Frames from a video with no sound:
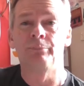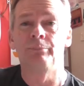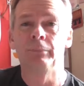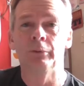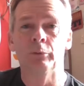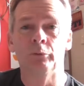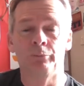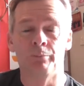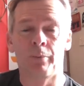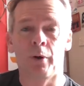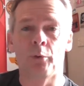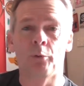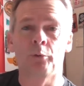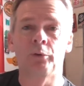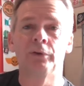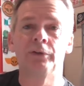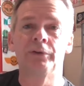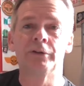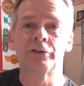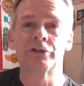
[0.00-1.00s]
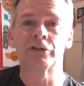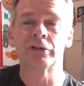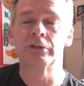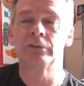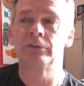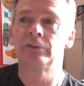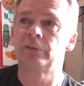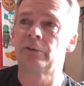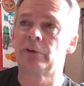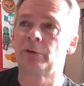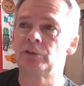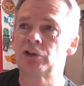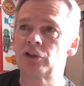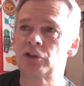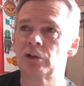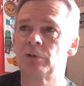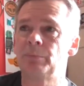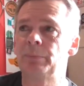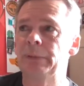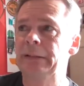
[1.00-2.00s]
It was bottle conditioned, so it
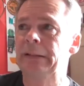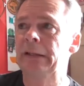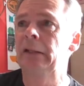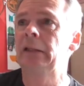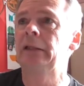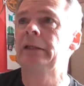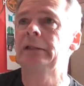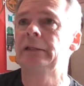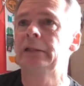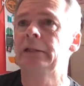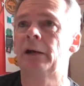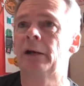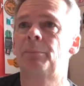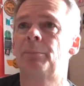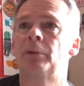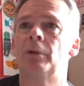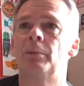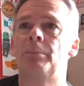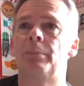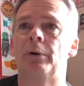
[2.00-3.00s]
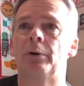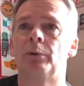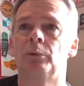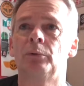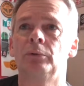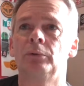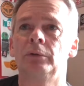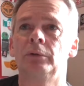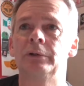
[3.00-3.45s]
should have been cleaning up in the bottle